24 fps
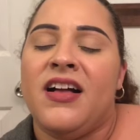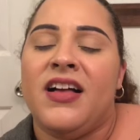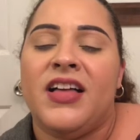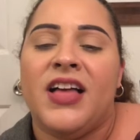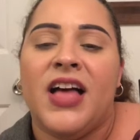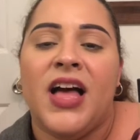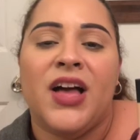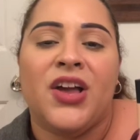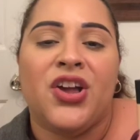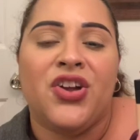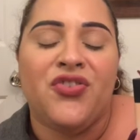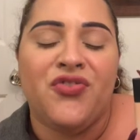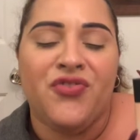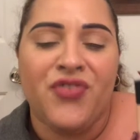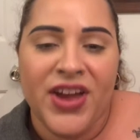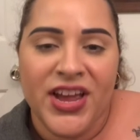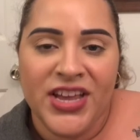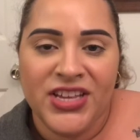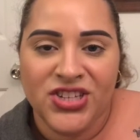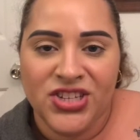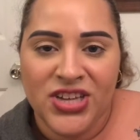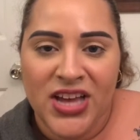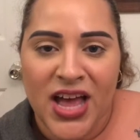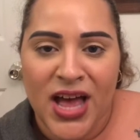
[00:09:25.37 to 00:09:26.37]
a
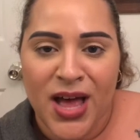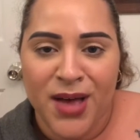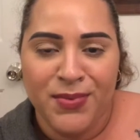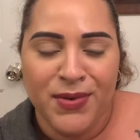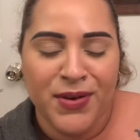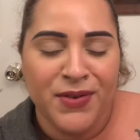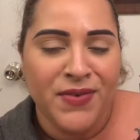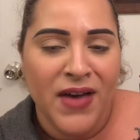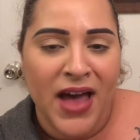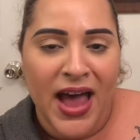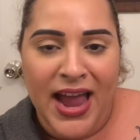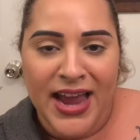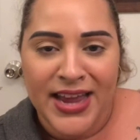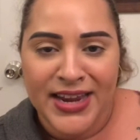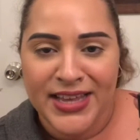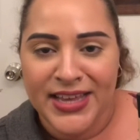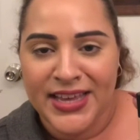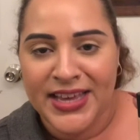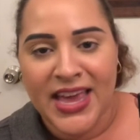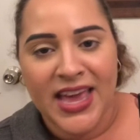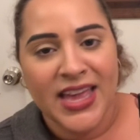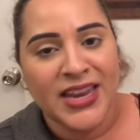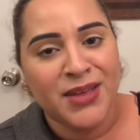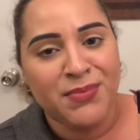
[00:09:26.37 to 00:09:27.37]
great job of hiding
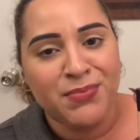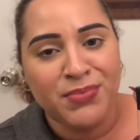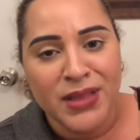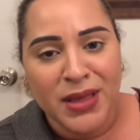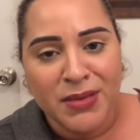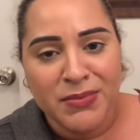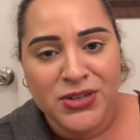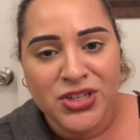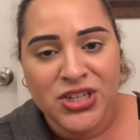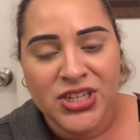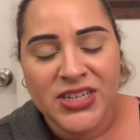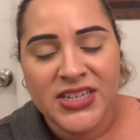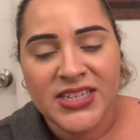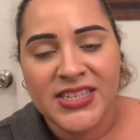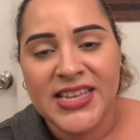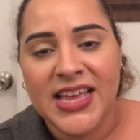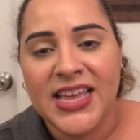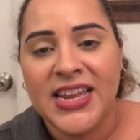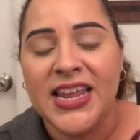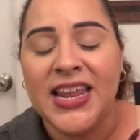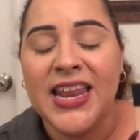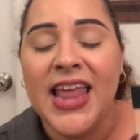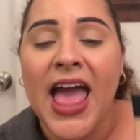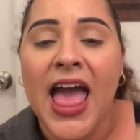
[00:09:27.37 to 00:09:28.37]
any blemishes,
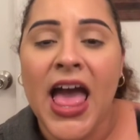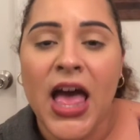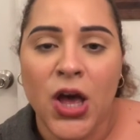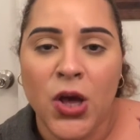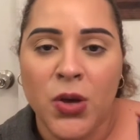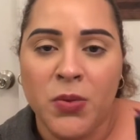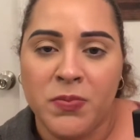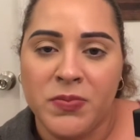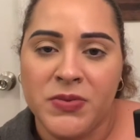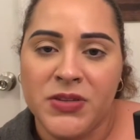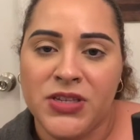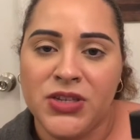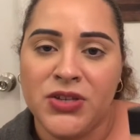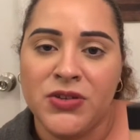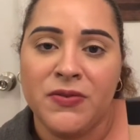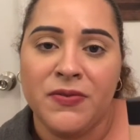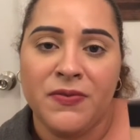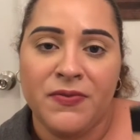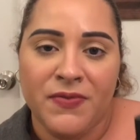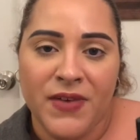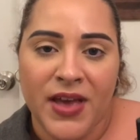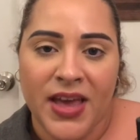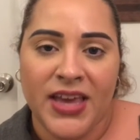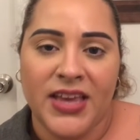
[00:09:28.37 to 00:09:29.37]
and it helps to
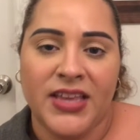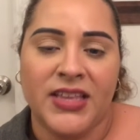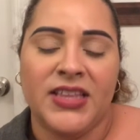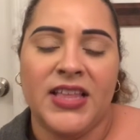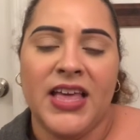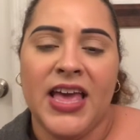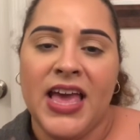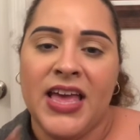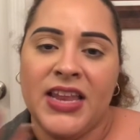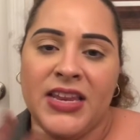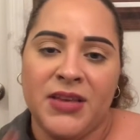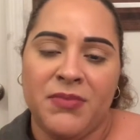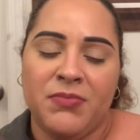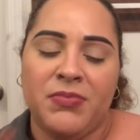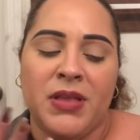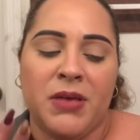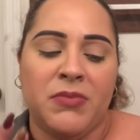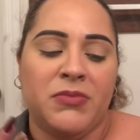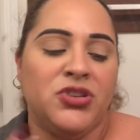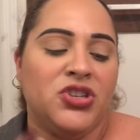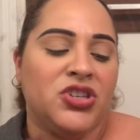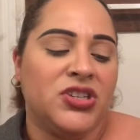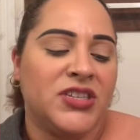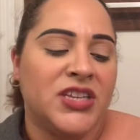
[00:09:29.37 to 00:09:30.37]
fight any
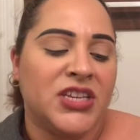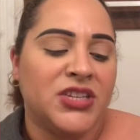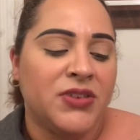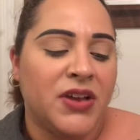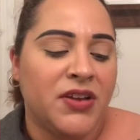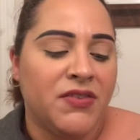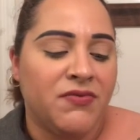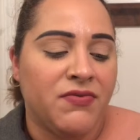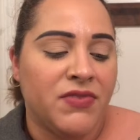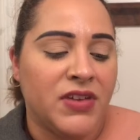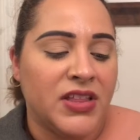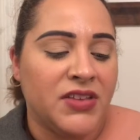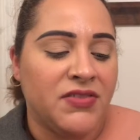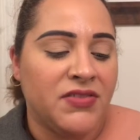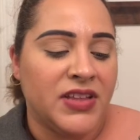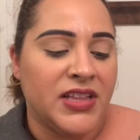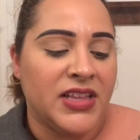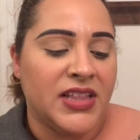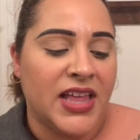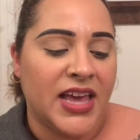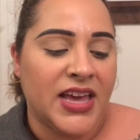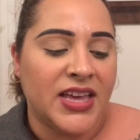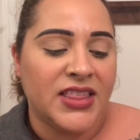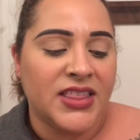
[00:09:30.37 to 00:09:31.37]
blemishes. That's why I really, really
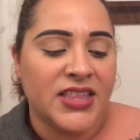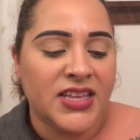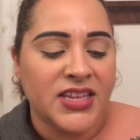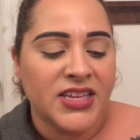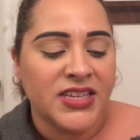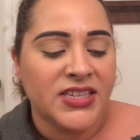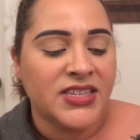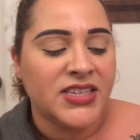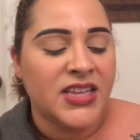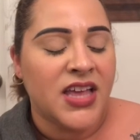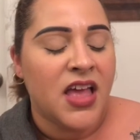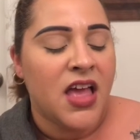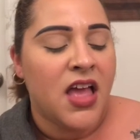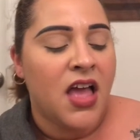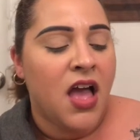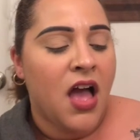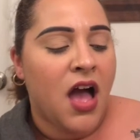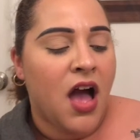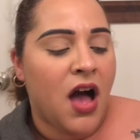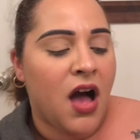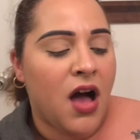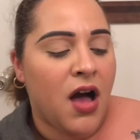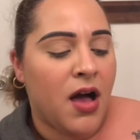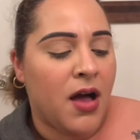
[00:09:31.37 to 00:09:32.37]
like this.
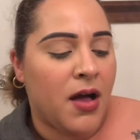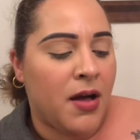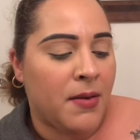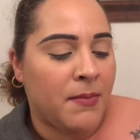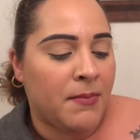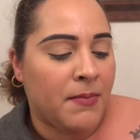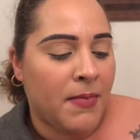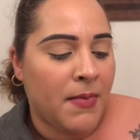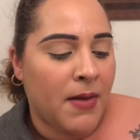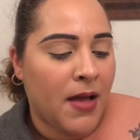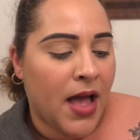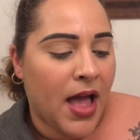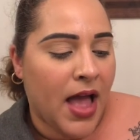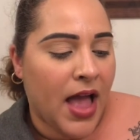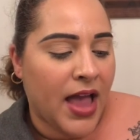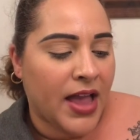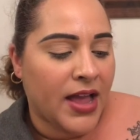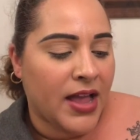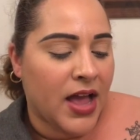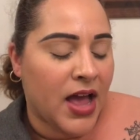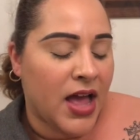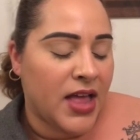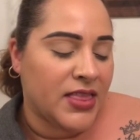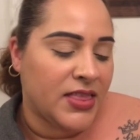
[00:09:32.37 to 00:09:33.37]
I
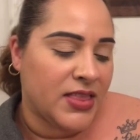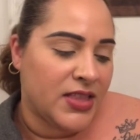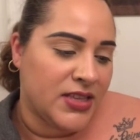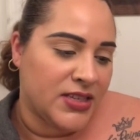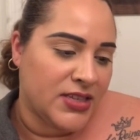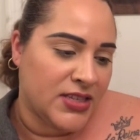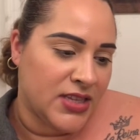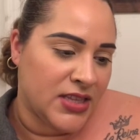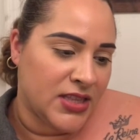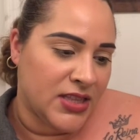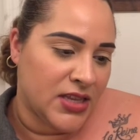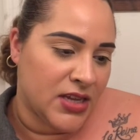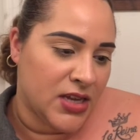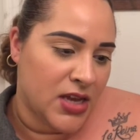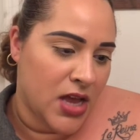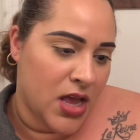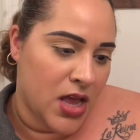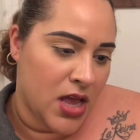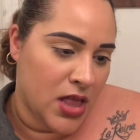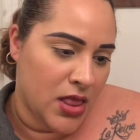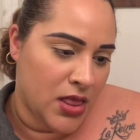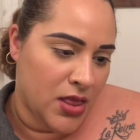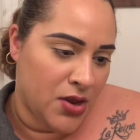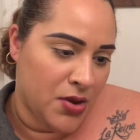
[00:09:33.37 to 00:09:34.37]
got this in the
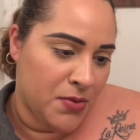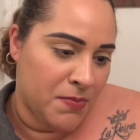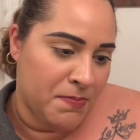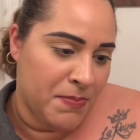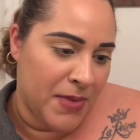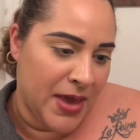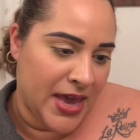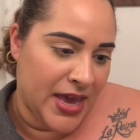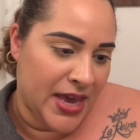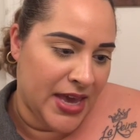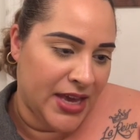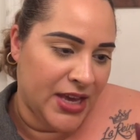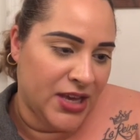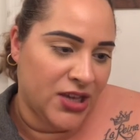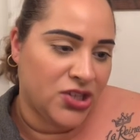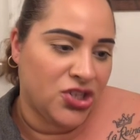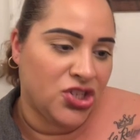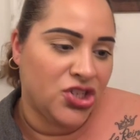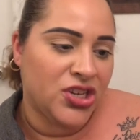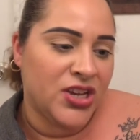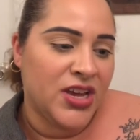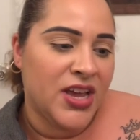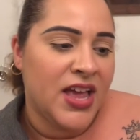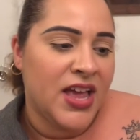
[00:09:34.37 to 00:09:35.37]
color Beige,